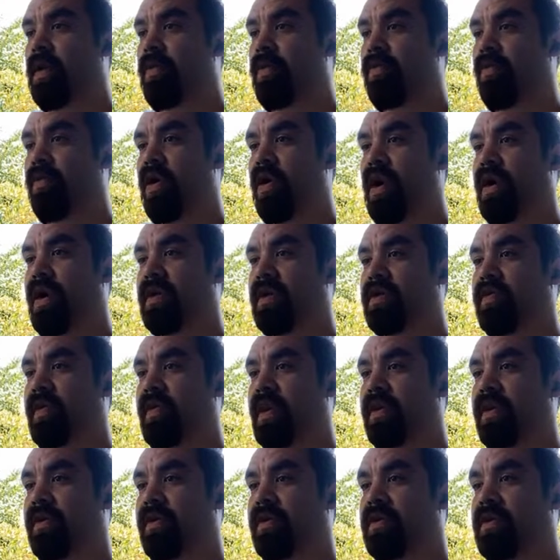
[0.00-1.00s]
Bronze
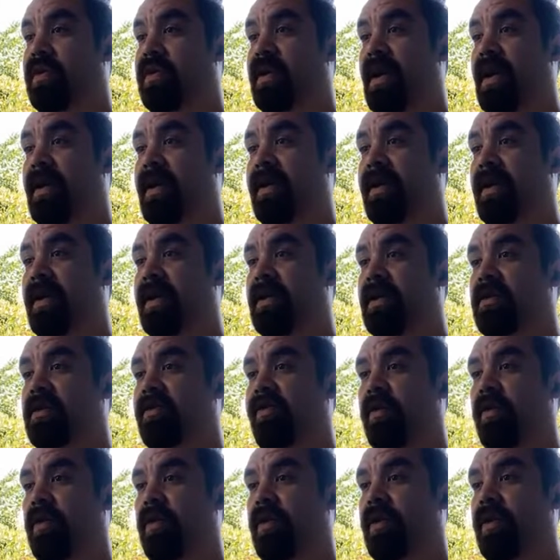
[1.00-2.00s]
medals, China
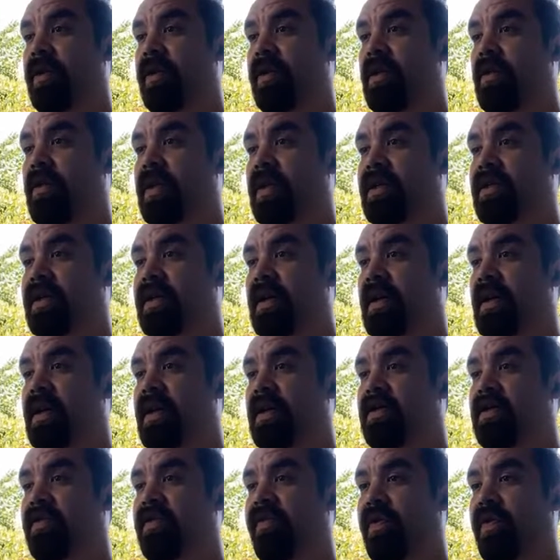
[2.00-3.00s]
has 4, USA
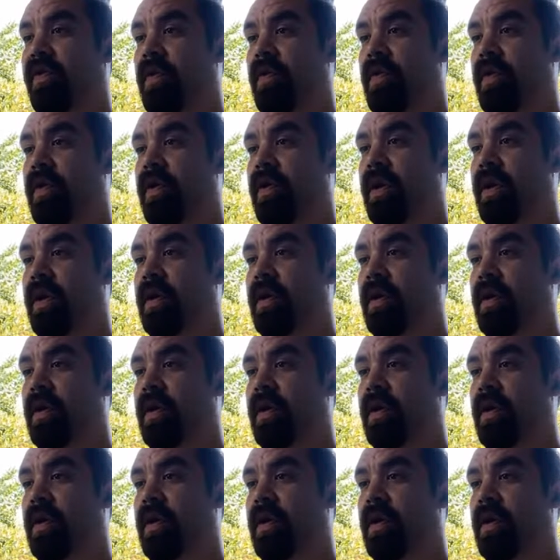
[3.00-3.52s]
has 4,